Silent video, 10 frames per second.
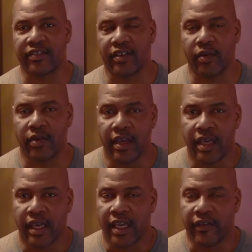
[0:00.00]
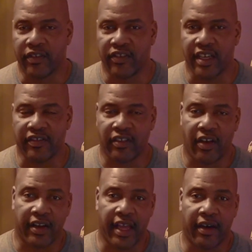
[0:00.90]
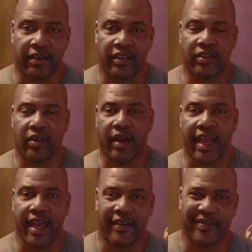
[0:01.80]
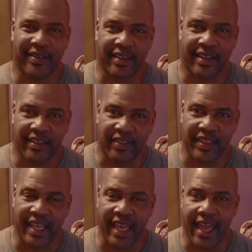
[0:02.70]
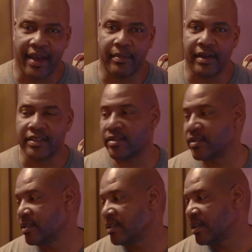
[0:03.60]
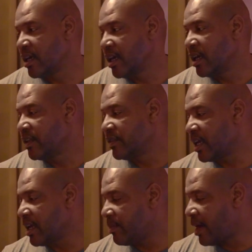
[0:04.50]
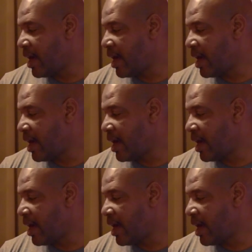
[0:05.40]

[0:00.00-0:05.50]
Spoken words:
So if you're just starting out and you don't have thick ab muscles, then